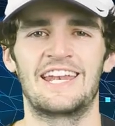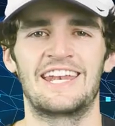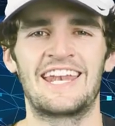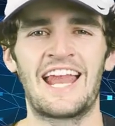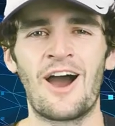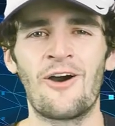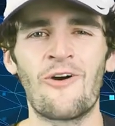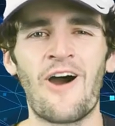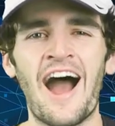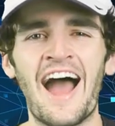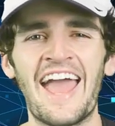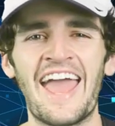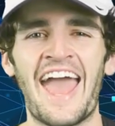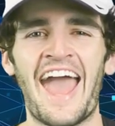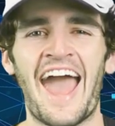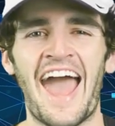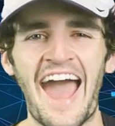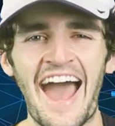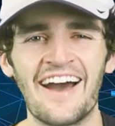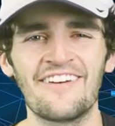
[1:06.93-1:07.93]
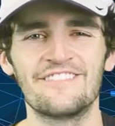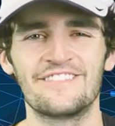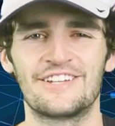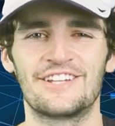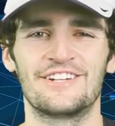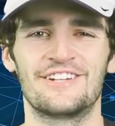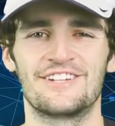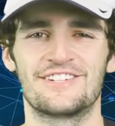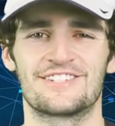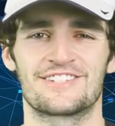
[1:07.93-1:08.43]
Now, I have
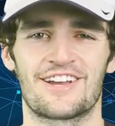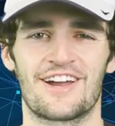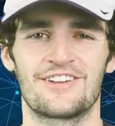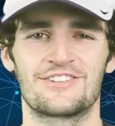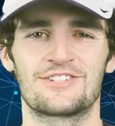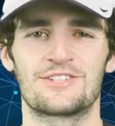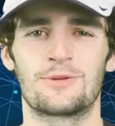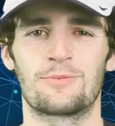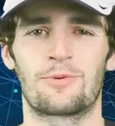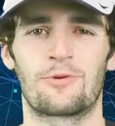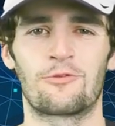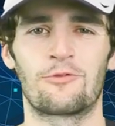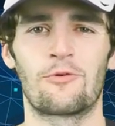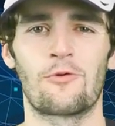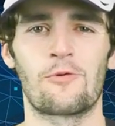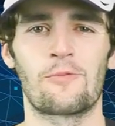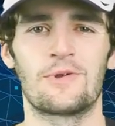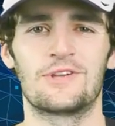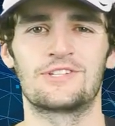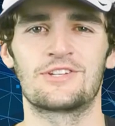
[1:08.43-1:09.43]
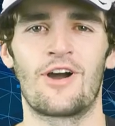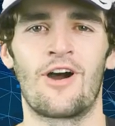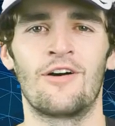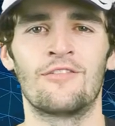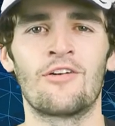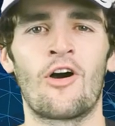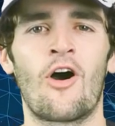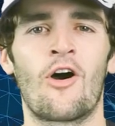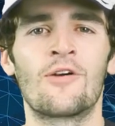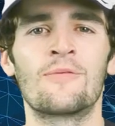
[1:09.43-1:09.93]
to discuss the performance
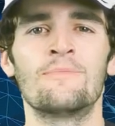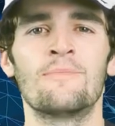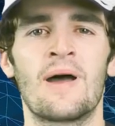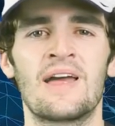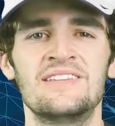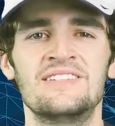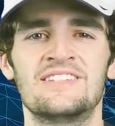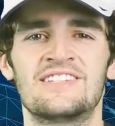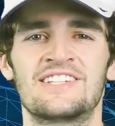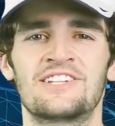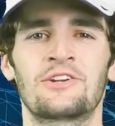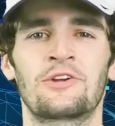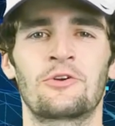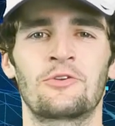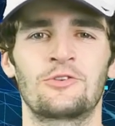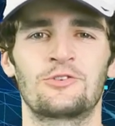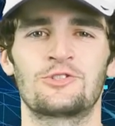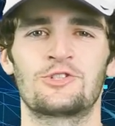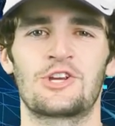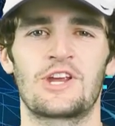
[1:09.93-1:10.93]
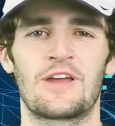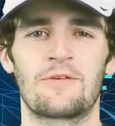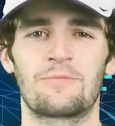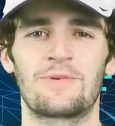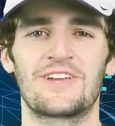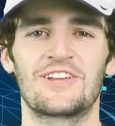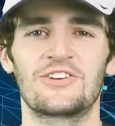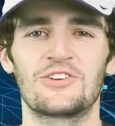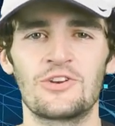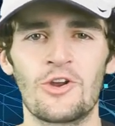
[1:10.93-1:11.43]
of our men's singles
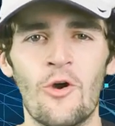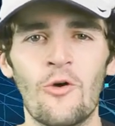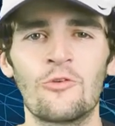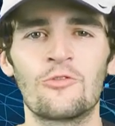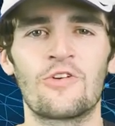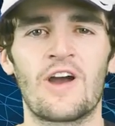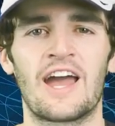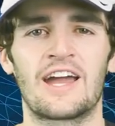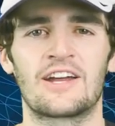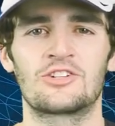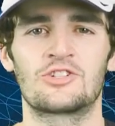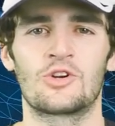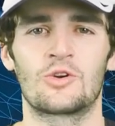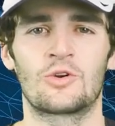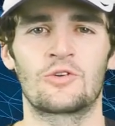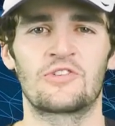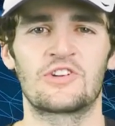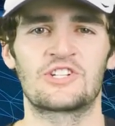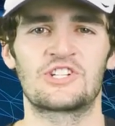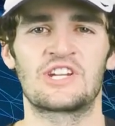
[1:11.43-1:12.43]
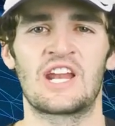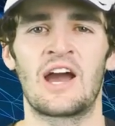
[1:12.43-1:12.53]
champion, Novak Djokovic.